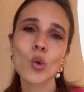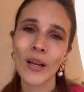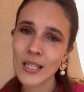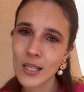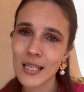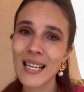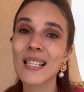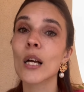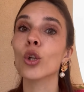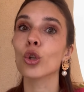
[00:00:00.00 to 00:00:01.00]

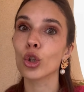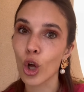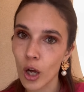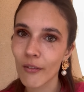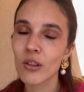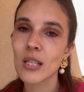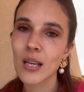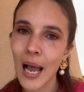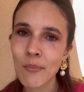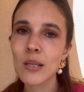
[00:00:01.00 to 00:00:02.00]
26 a lot of the
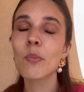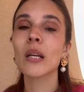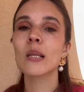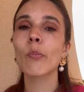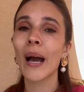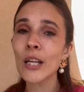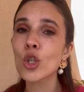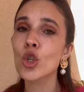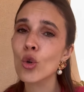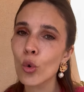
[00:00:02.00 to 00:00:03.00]
times, because by
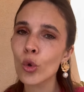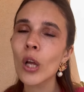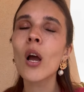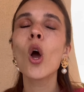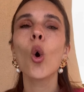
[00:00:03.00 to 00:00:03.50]
June,